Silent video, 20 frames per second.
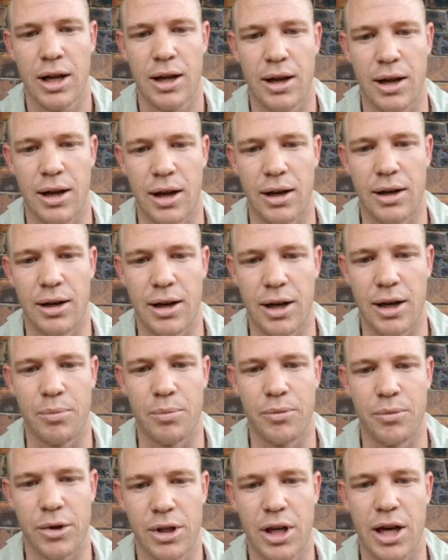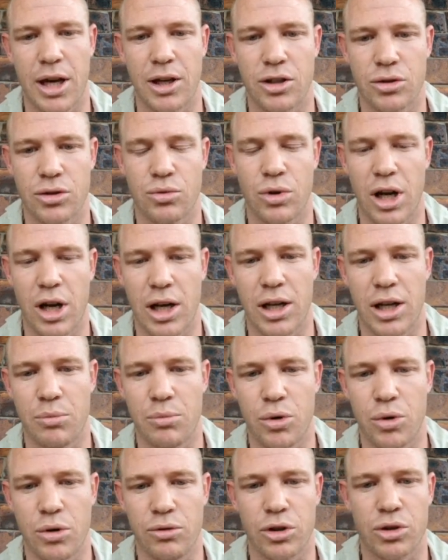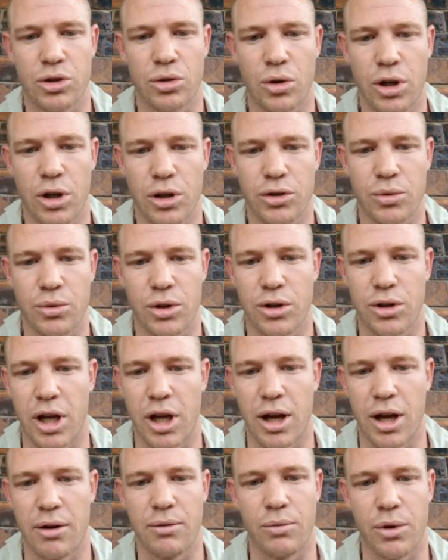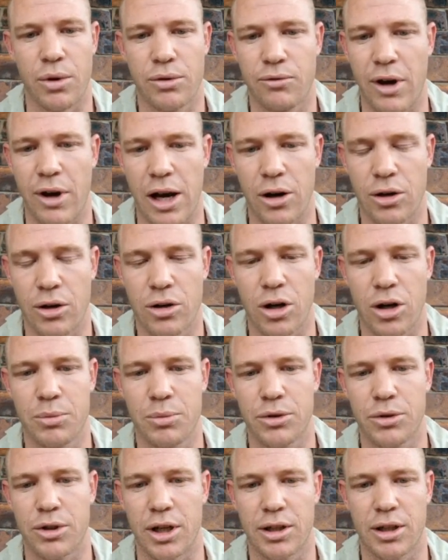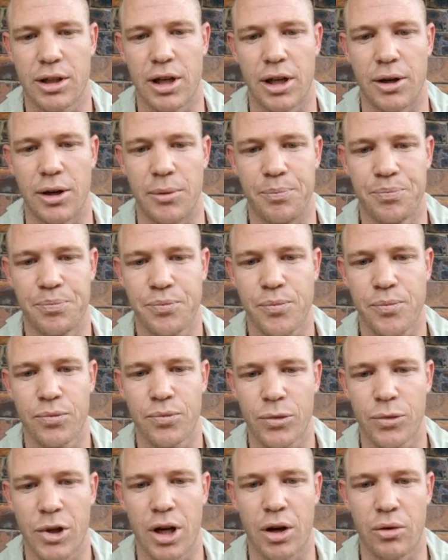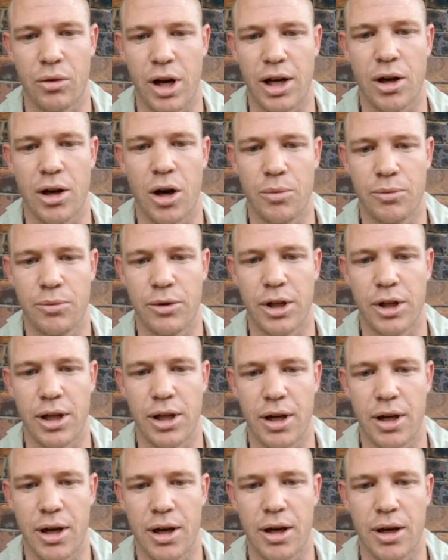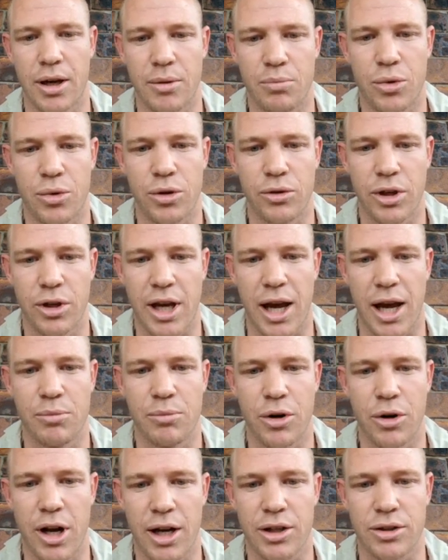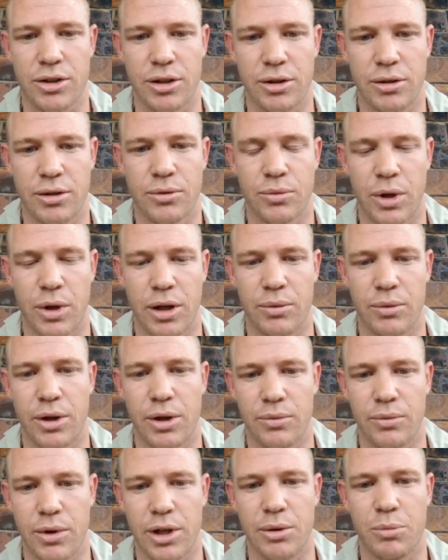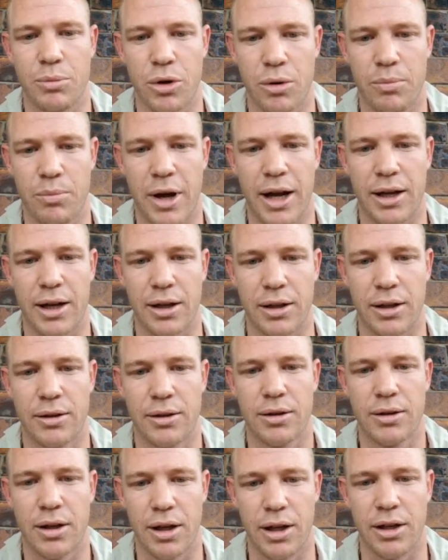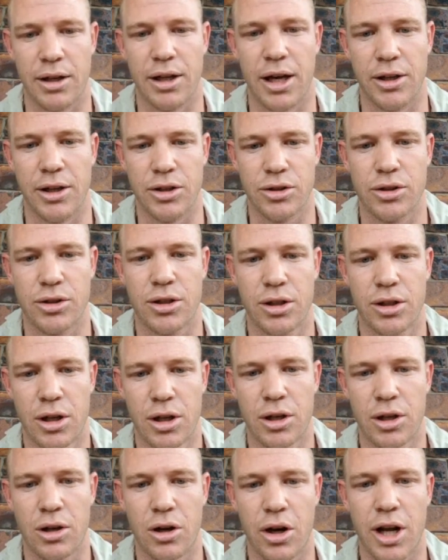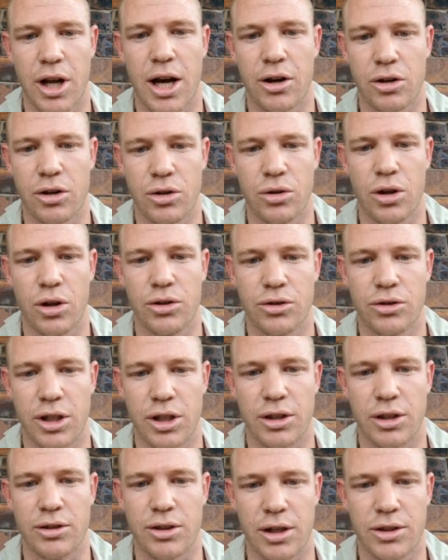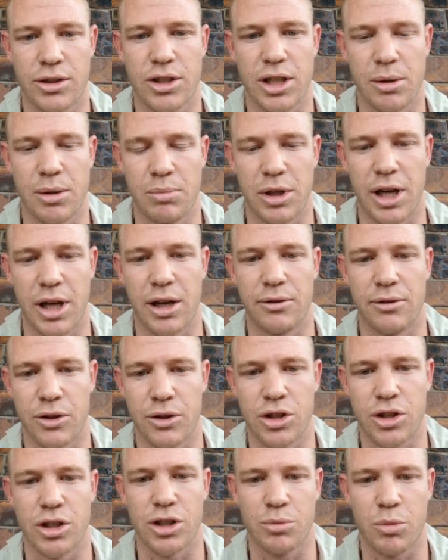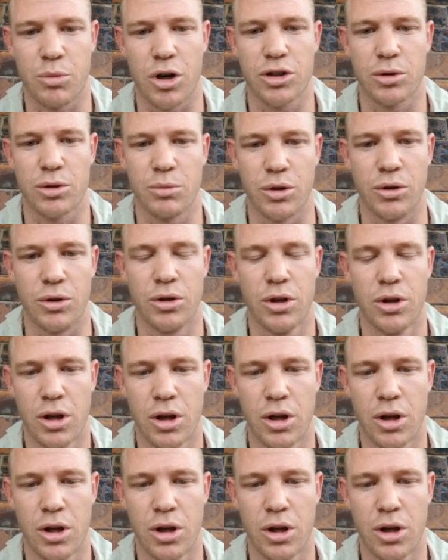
And yeah, just really improve your soils with fallow crops that can really hopefully improve your cane production when you put it back in. And yeah, just learning how to do those things as cheaply and efficient as possible